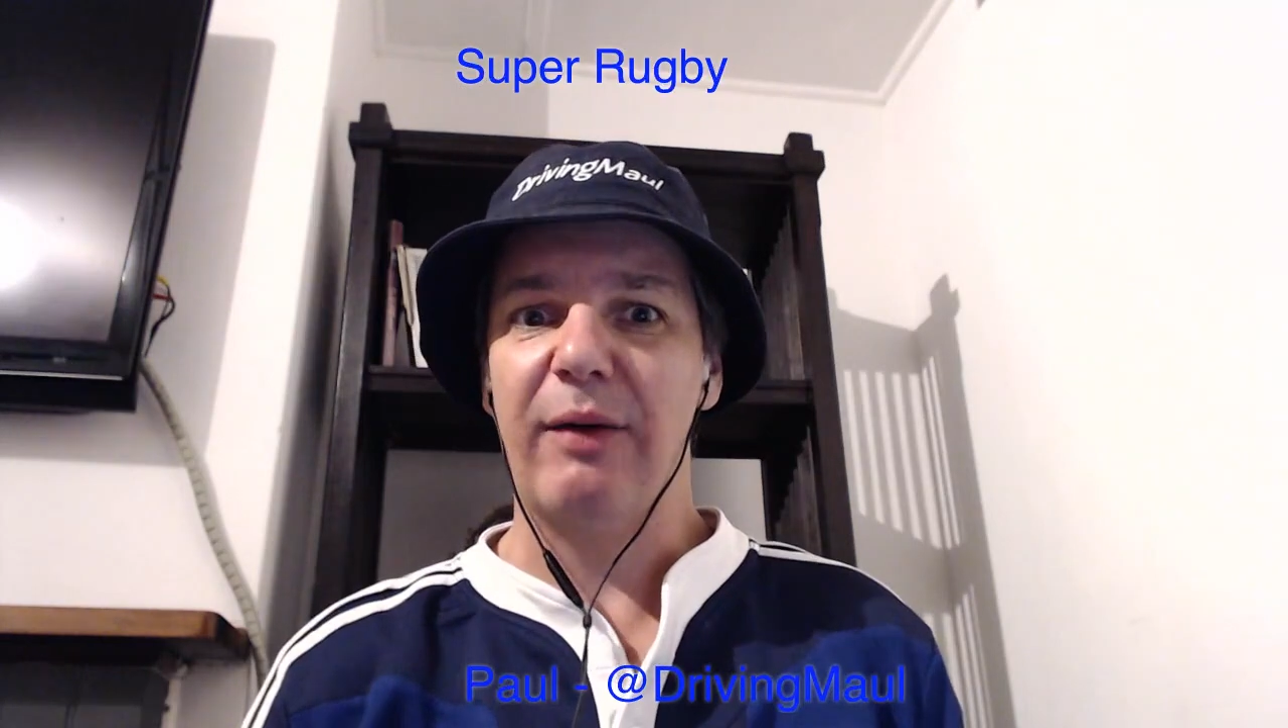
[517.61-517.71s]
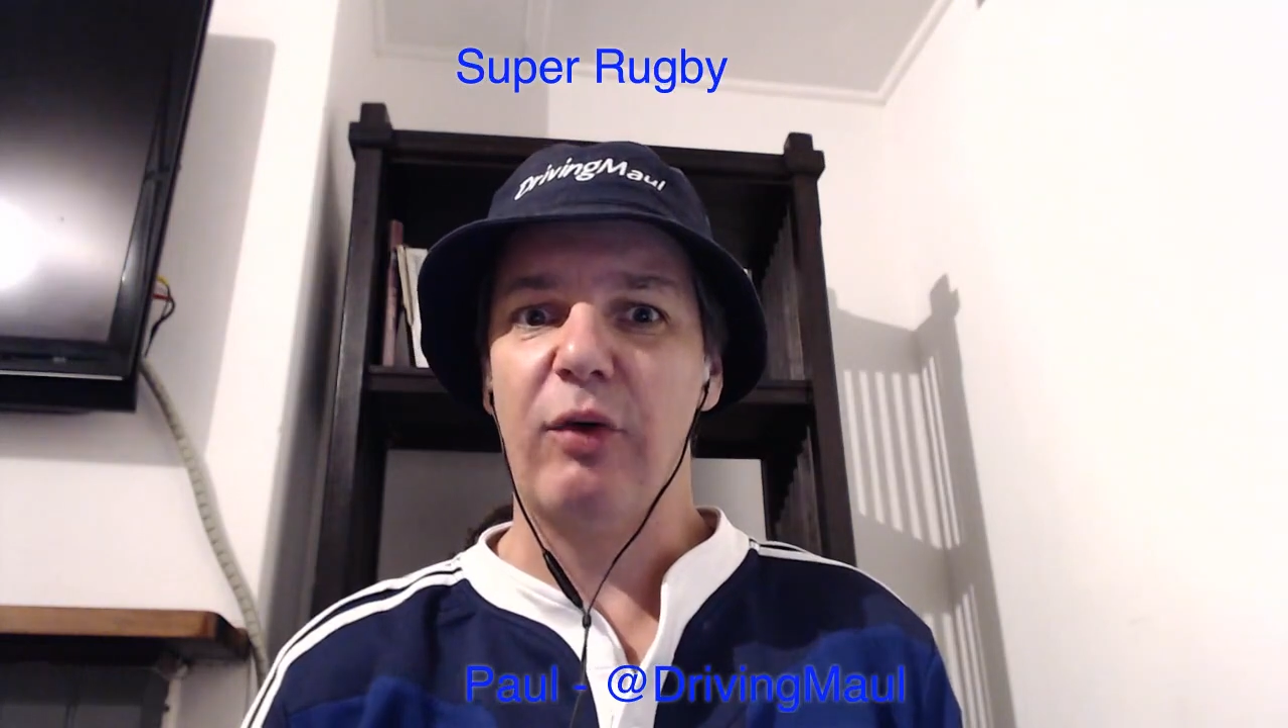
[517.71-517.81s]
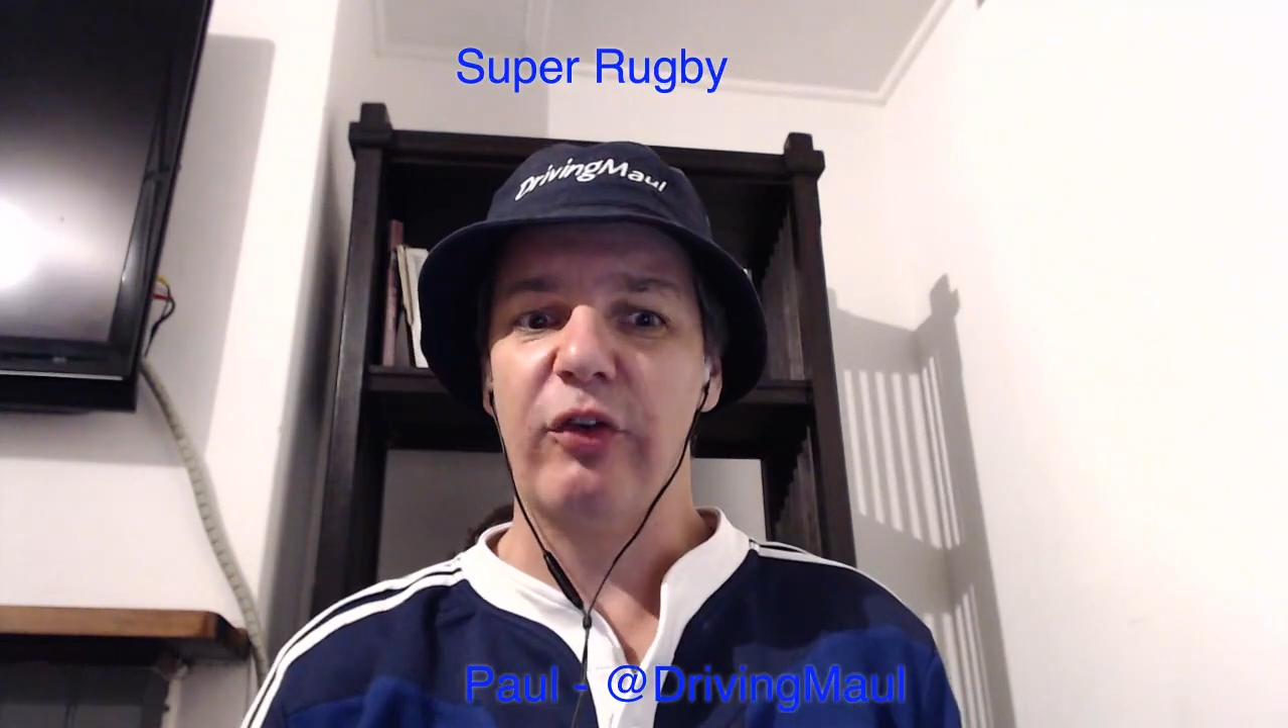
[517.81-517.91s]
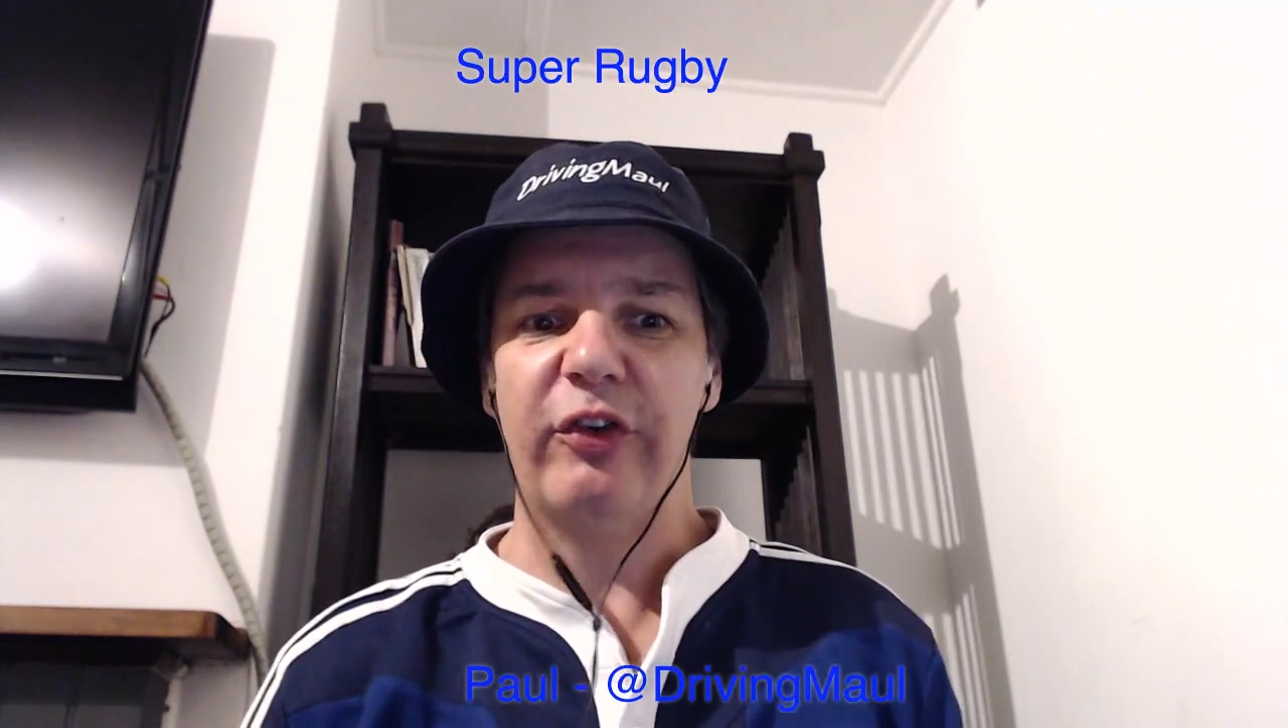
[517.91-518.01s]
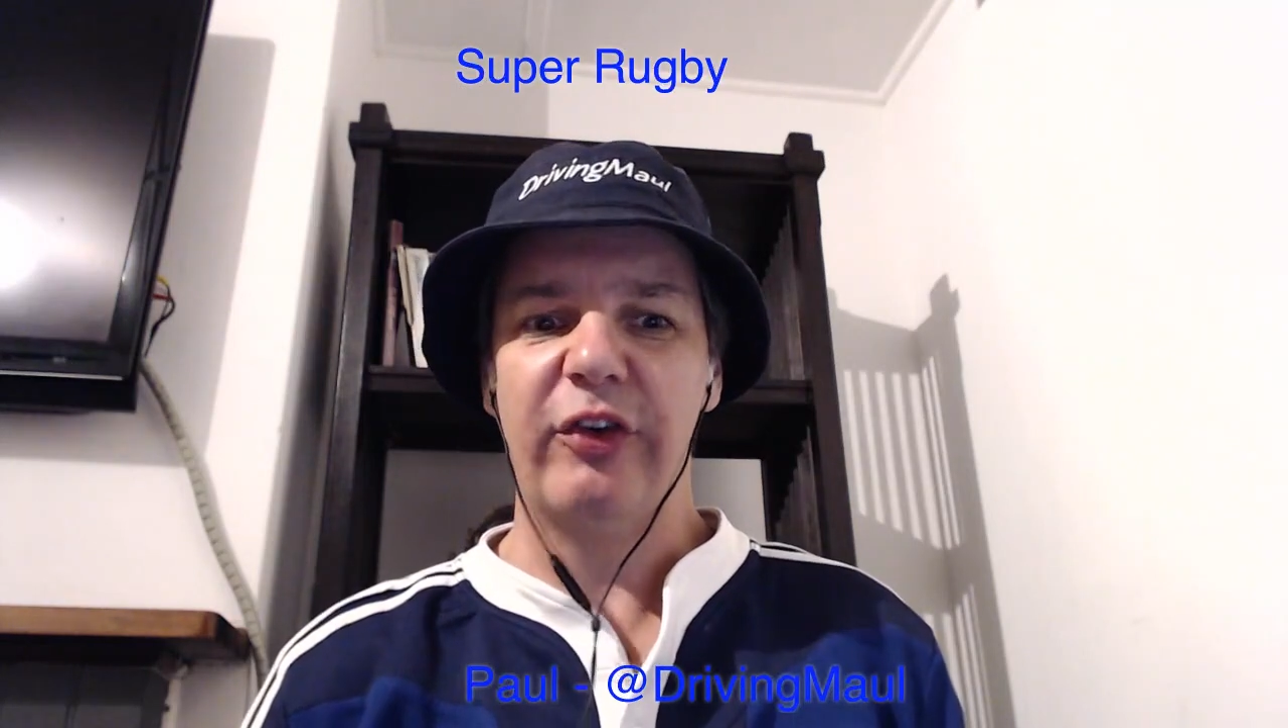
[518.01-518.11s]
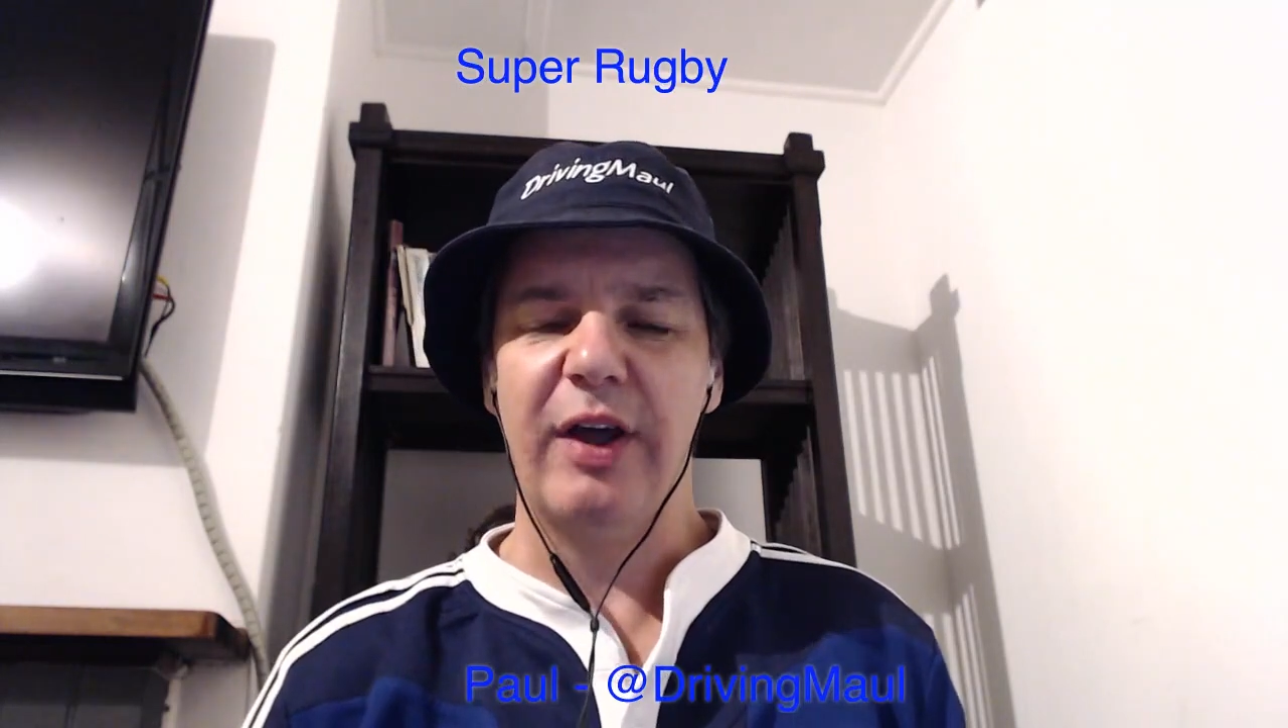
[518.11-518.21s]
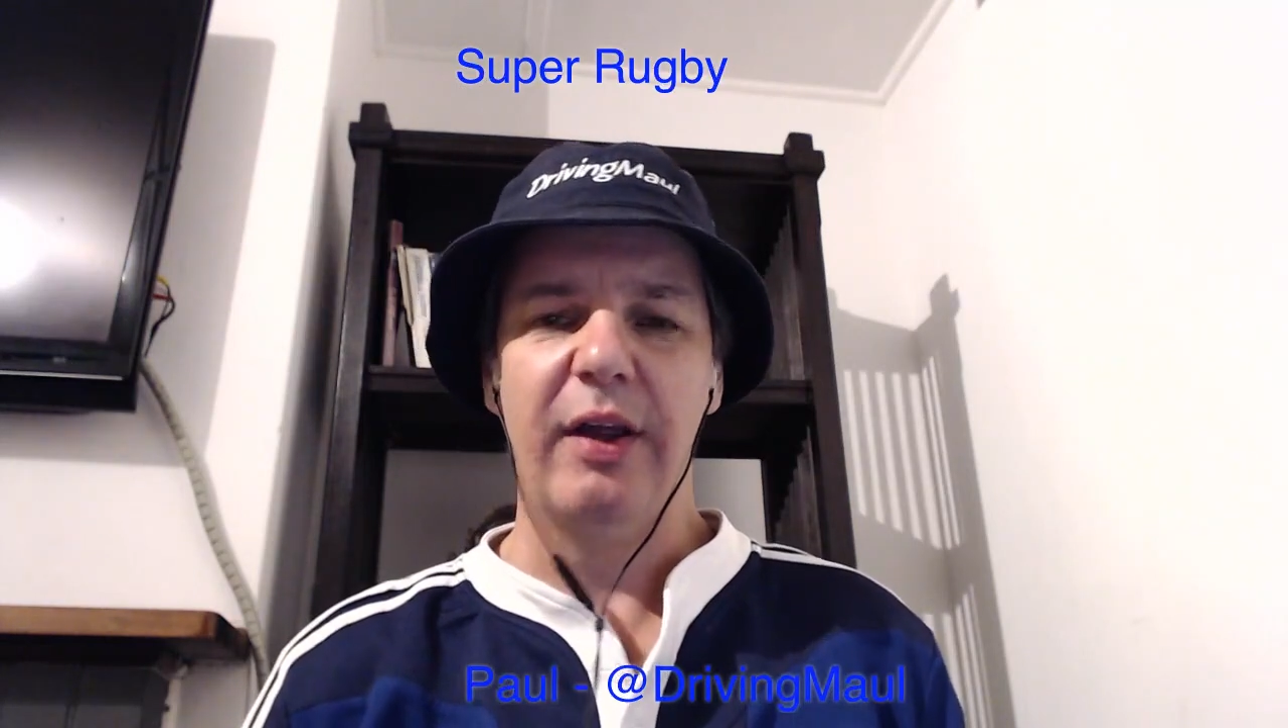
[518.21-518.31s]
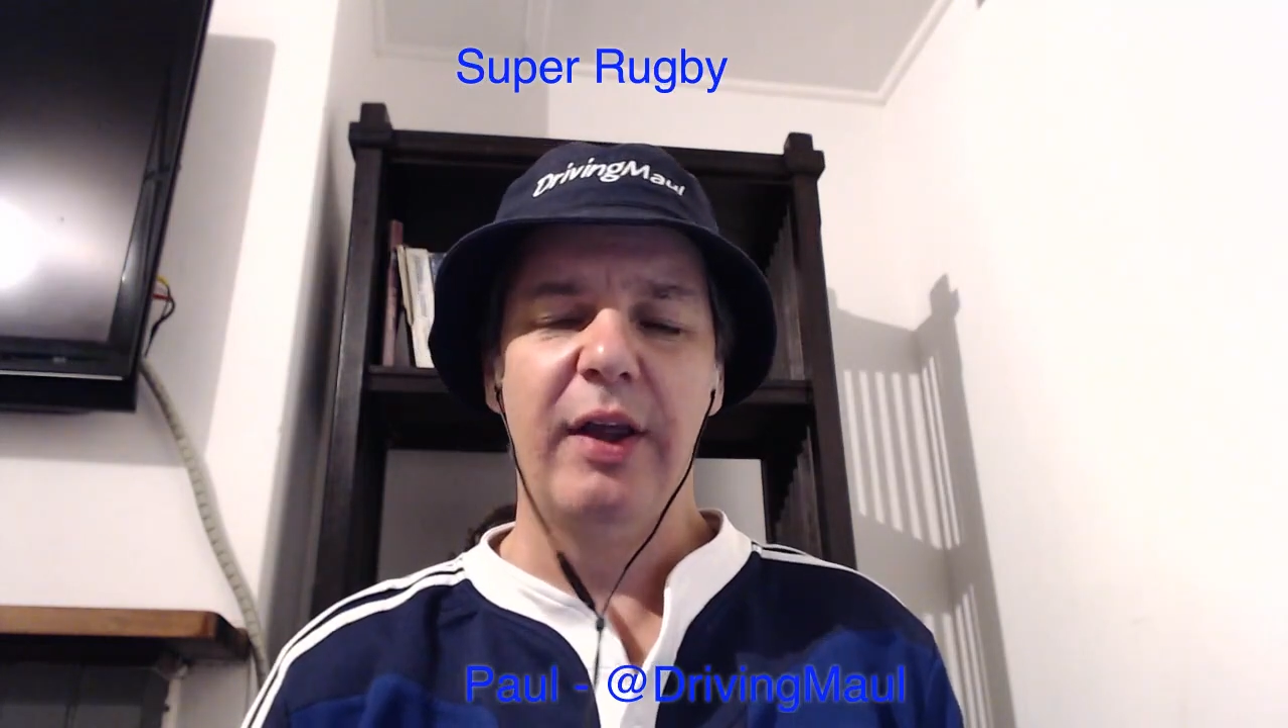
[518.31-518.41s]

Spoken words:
that wasn't